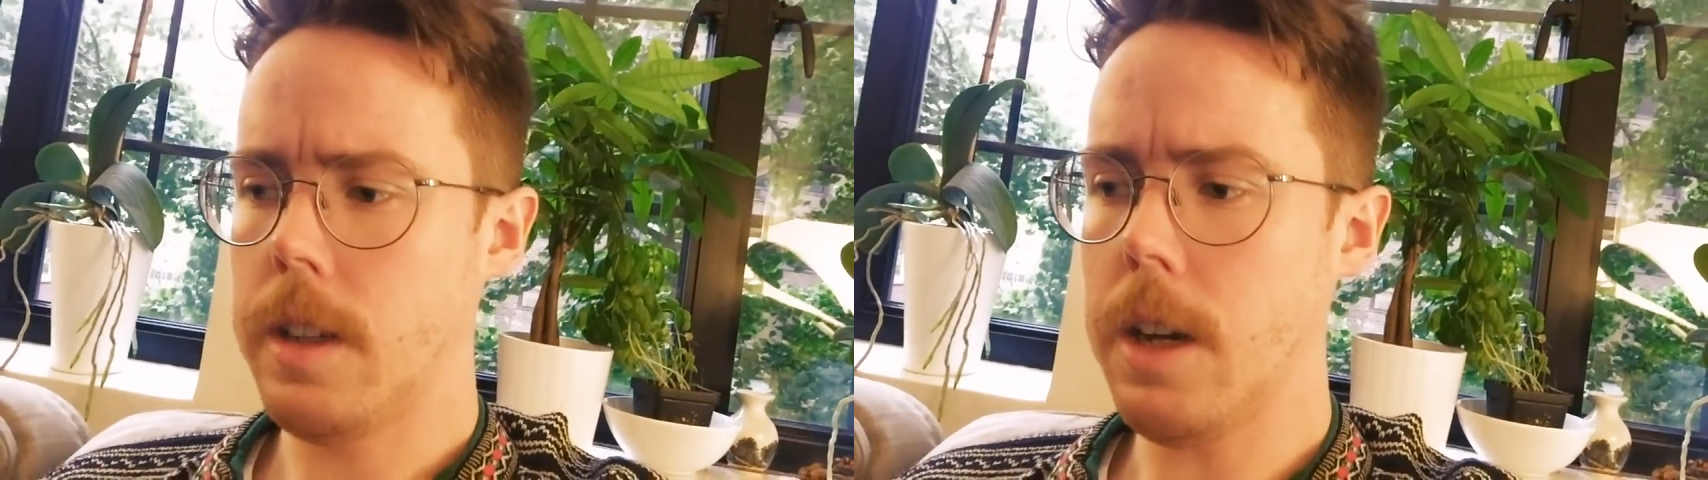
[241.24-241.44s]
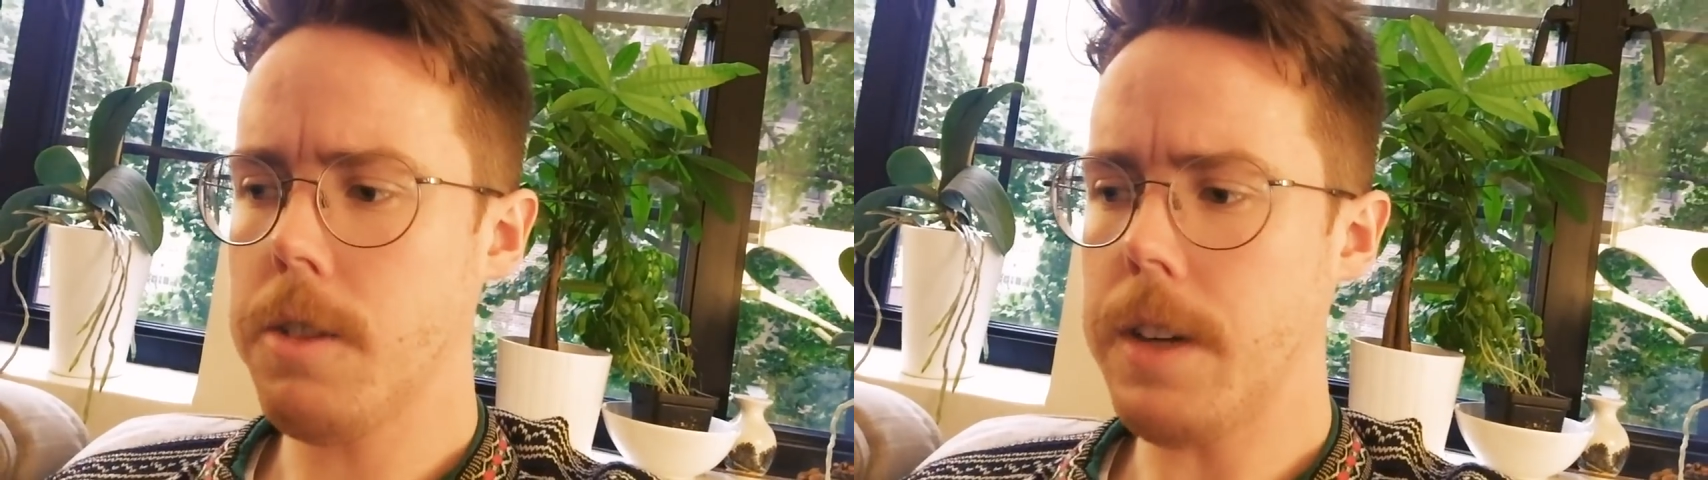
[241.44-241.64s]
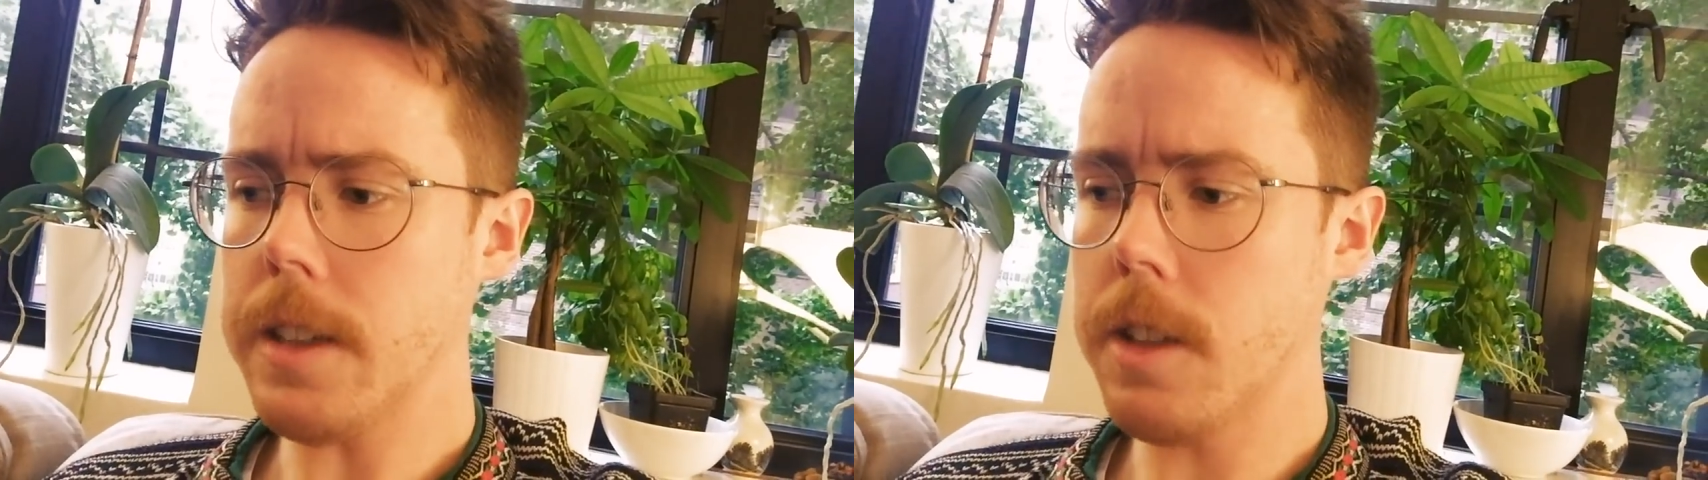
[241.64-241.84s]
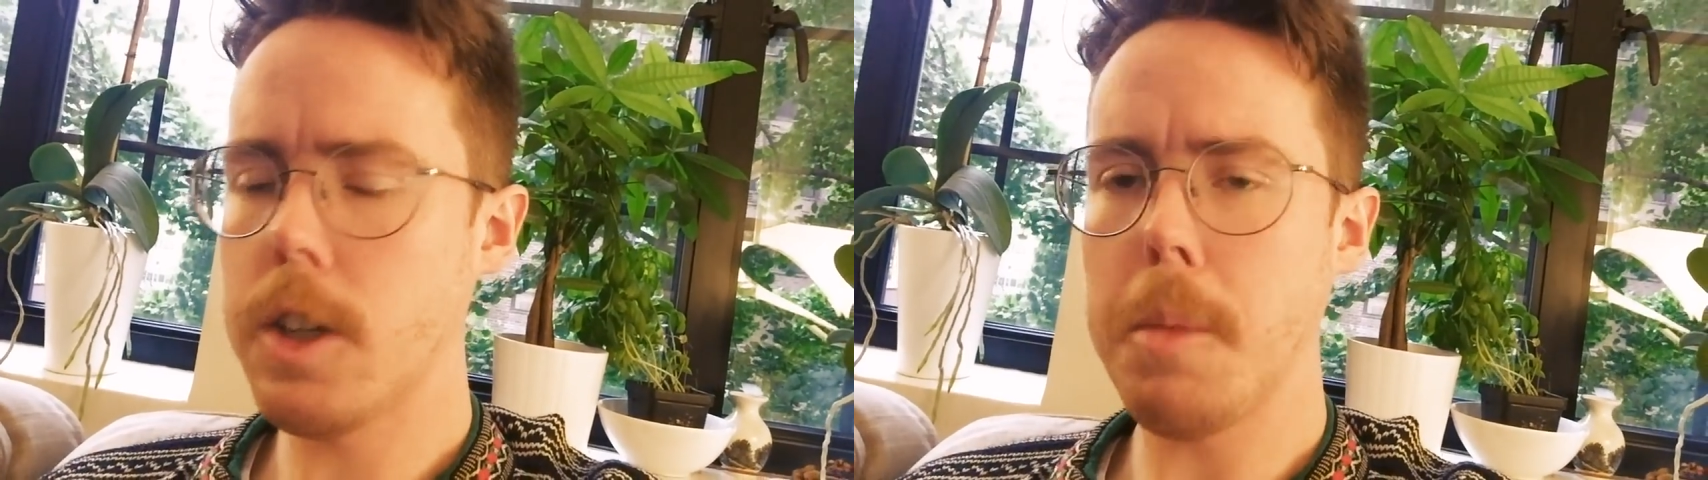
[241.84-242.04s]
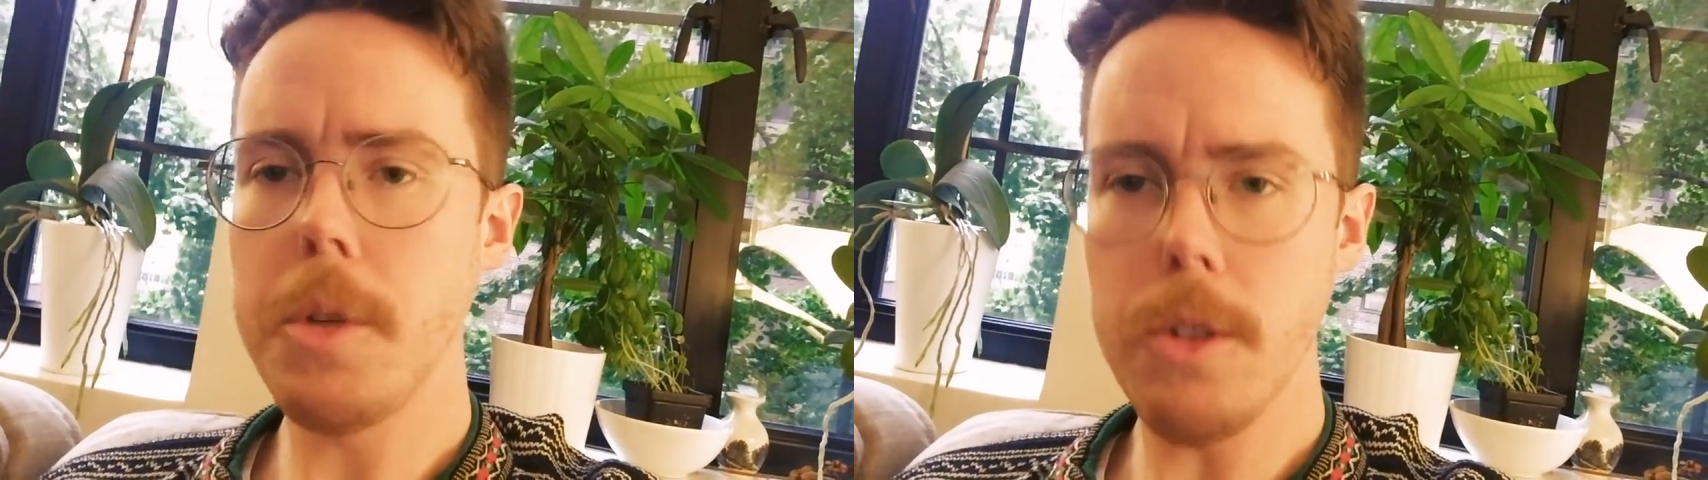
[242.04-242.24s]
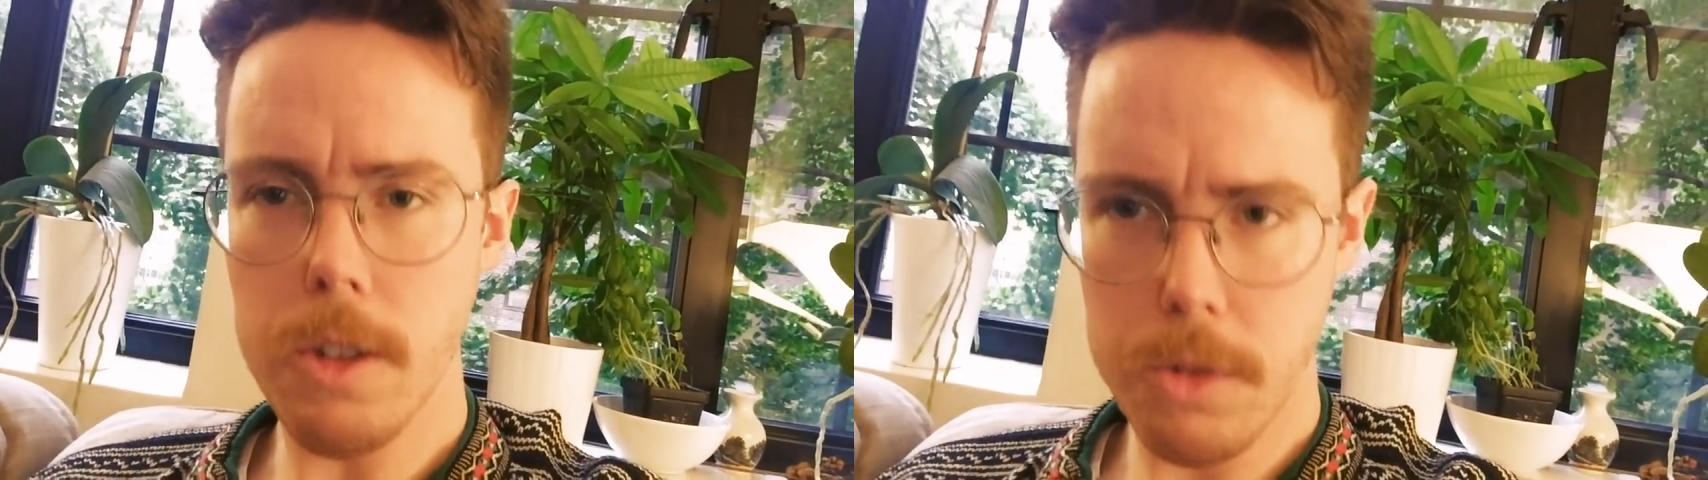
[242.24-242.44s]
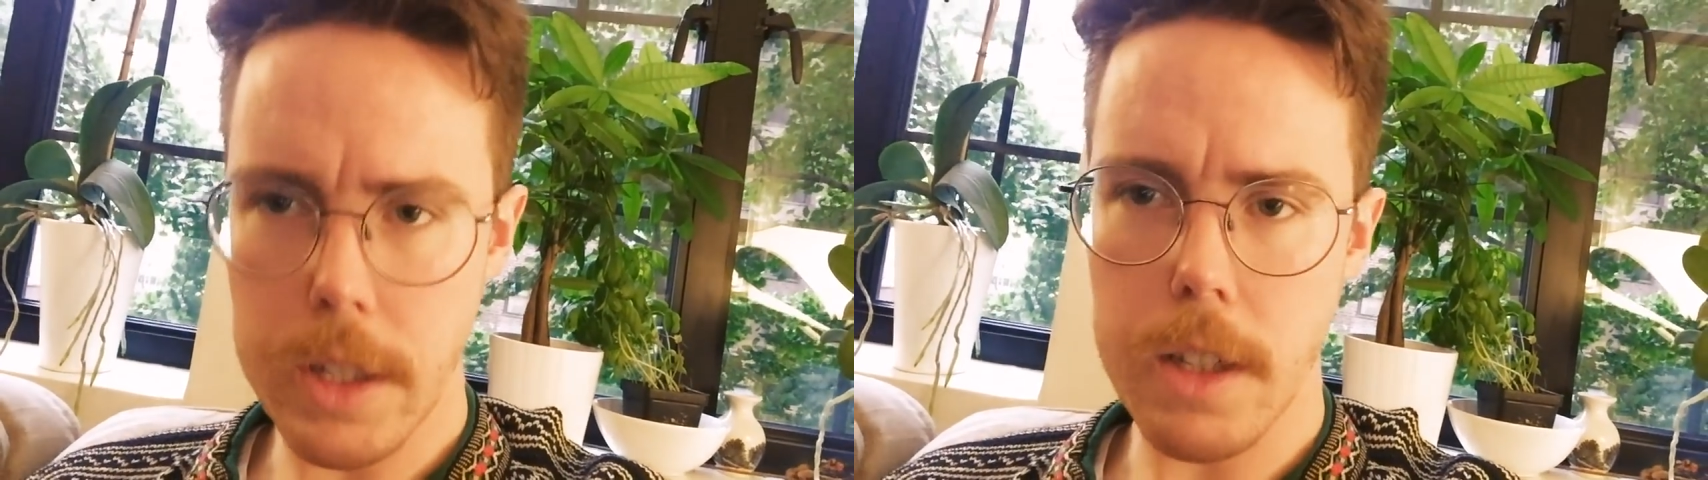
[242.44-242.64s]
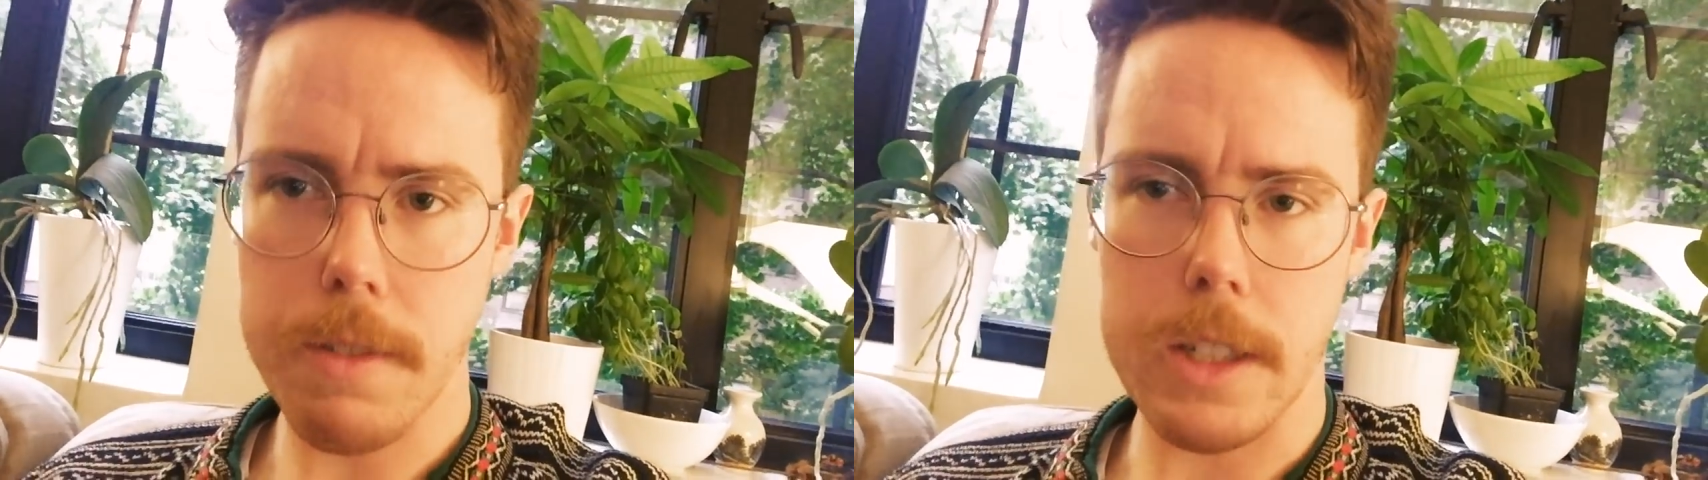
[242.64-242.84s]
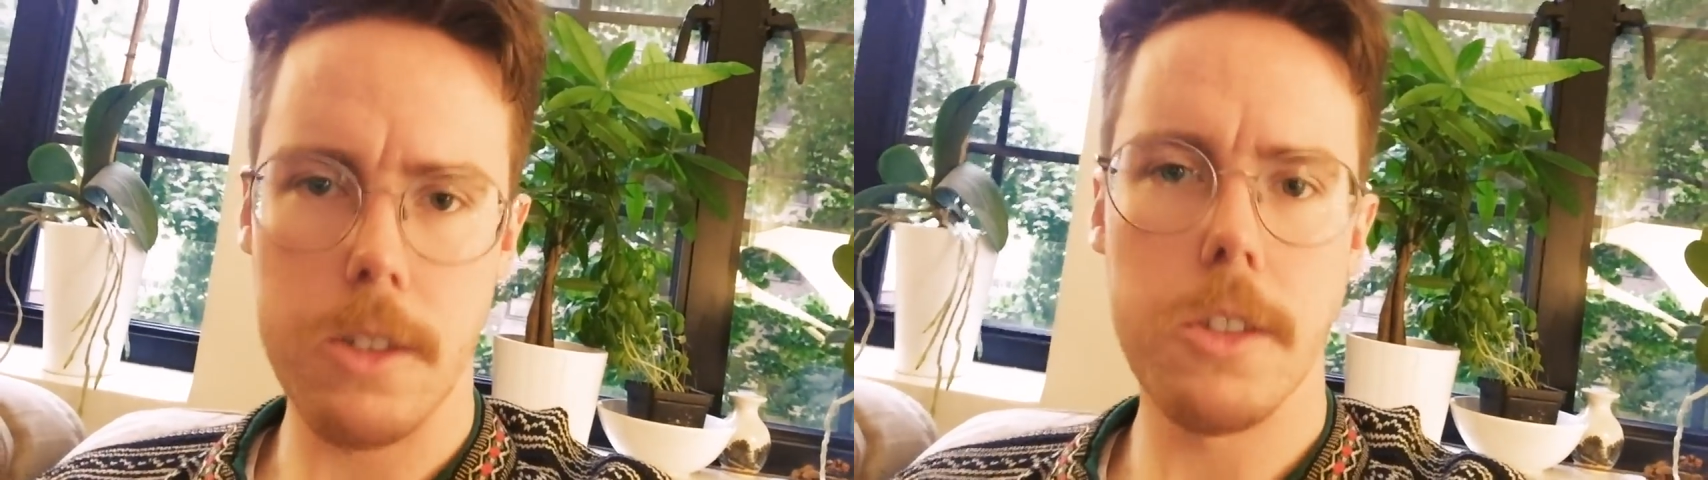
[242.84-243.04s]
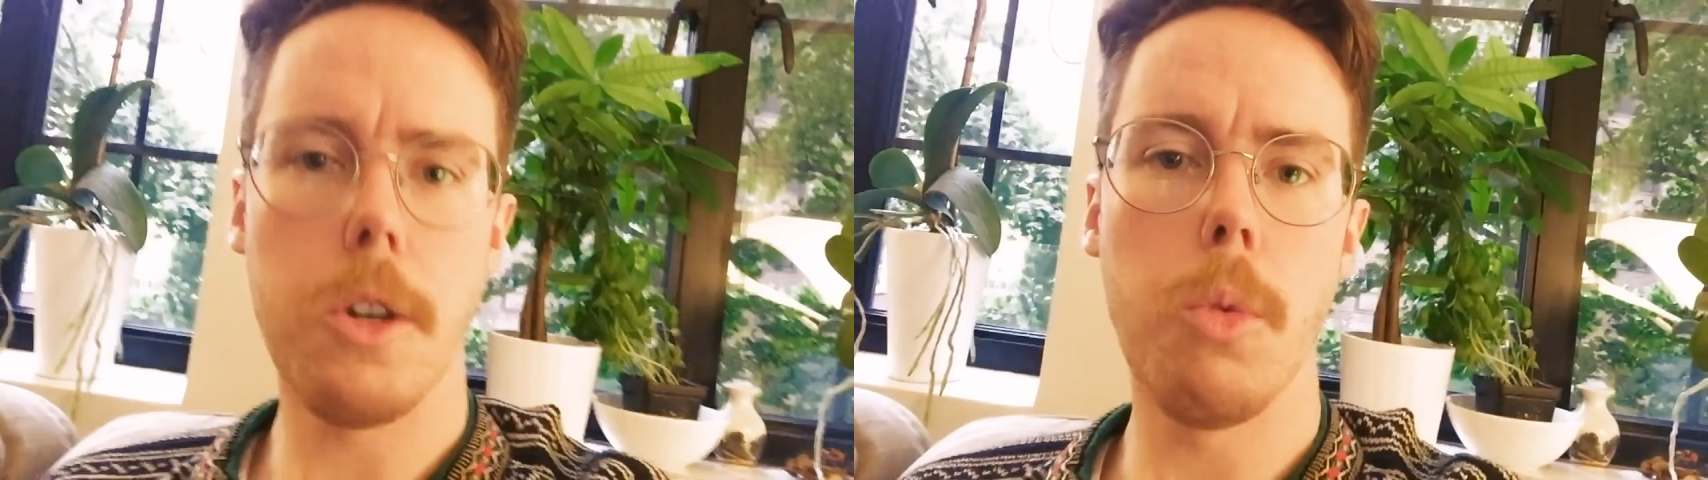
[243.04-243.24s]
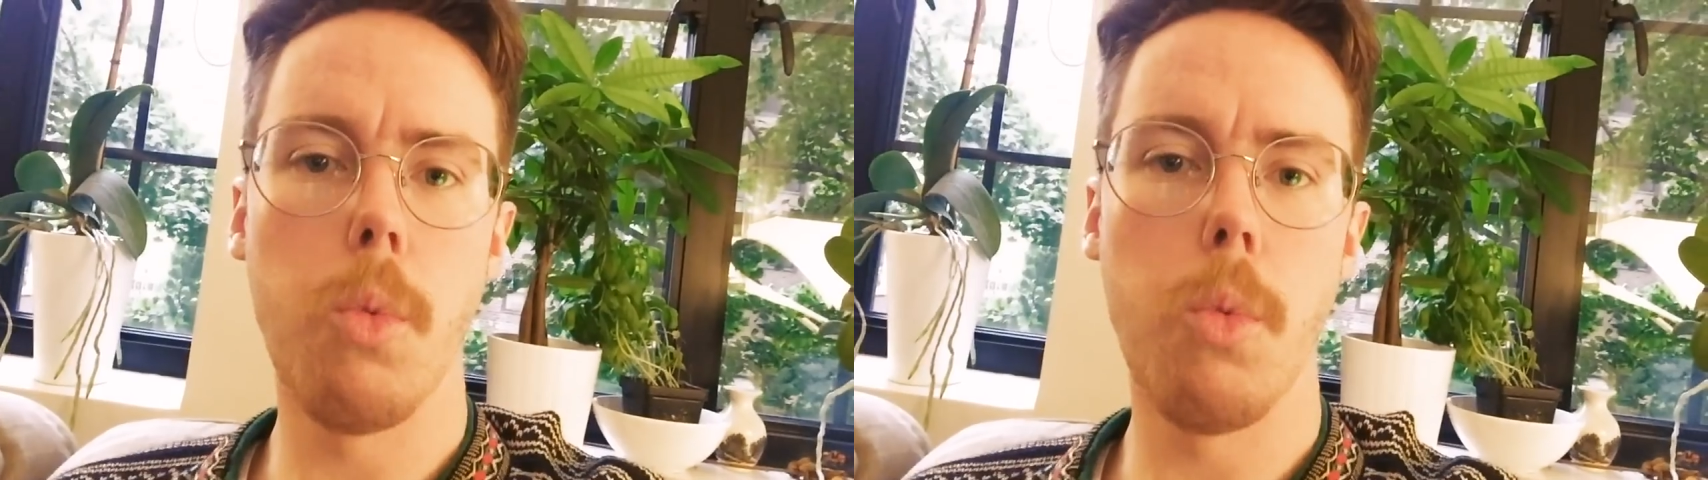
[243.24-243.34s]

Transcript: Now, the fact that communal drinking vessels go